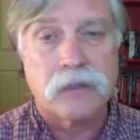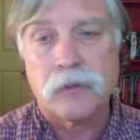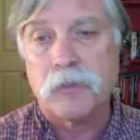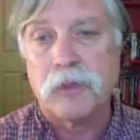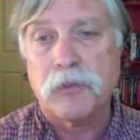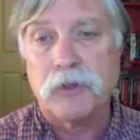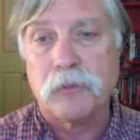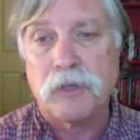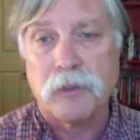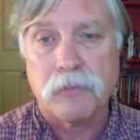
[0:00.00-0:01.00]
the people
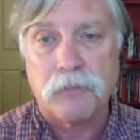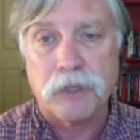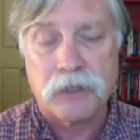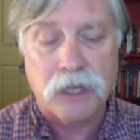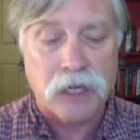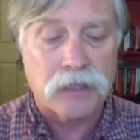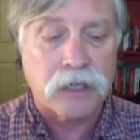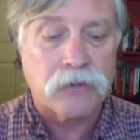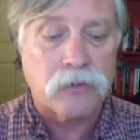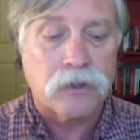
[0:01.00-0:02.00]
you've been in
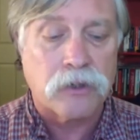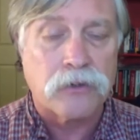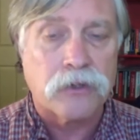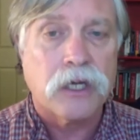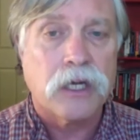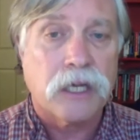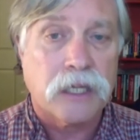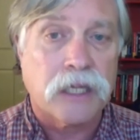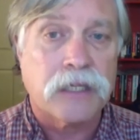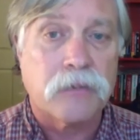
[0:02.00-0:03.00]
contact with
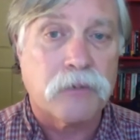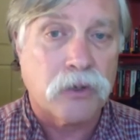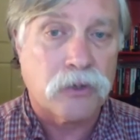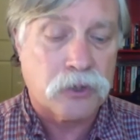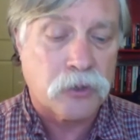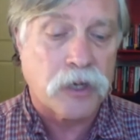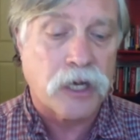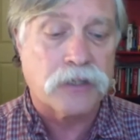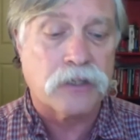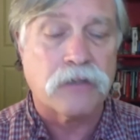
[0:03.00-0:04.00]
and let them know that you're
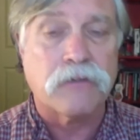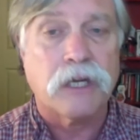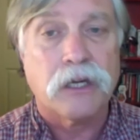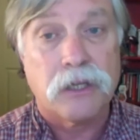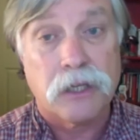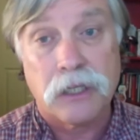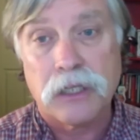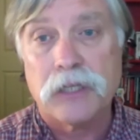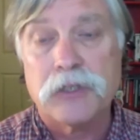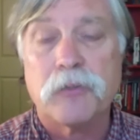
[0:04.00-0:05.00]
positive. You need
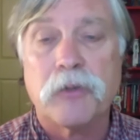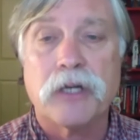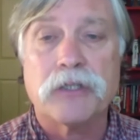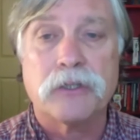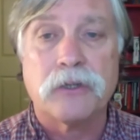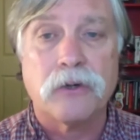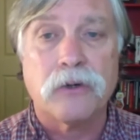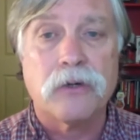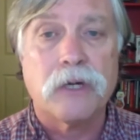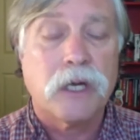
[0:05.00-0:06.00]
to let your boss
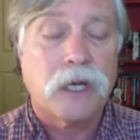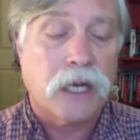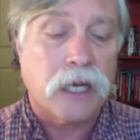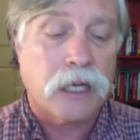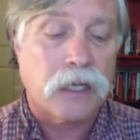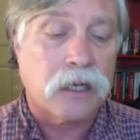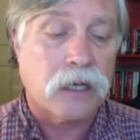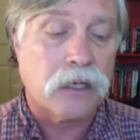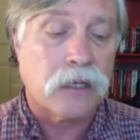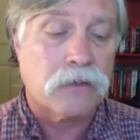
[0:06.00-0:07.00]
know, and
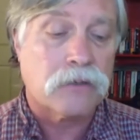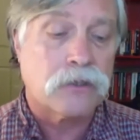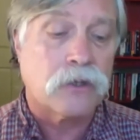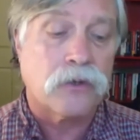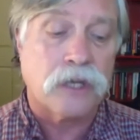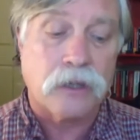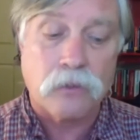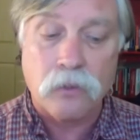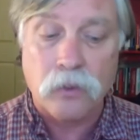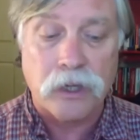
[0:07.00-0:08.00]
so that
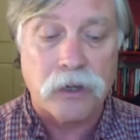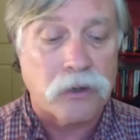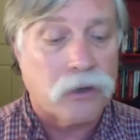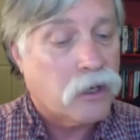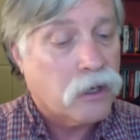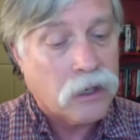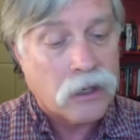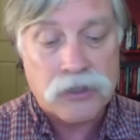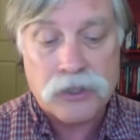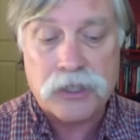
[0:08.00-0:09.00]
we're
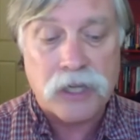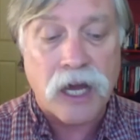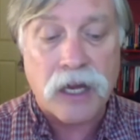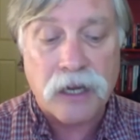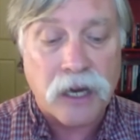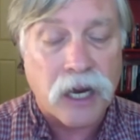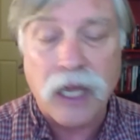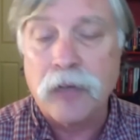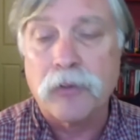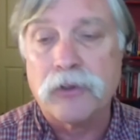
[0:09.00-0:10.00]
just not
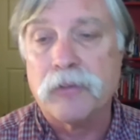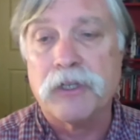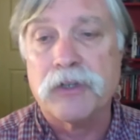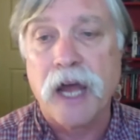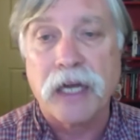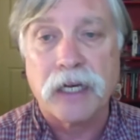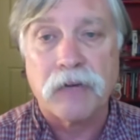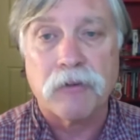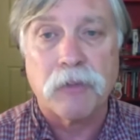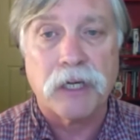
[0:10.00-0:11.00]
able to be tracking
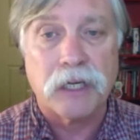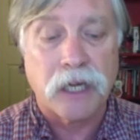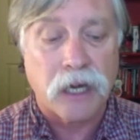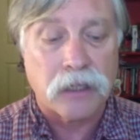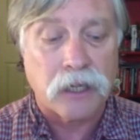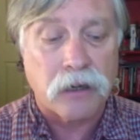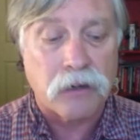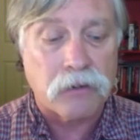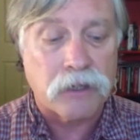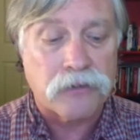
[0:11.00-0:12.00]
everybody down
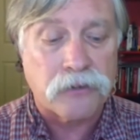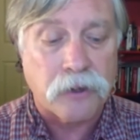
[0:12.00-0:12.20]
now. It's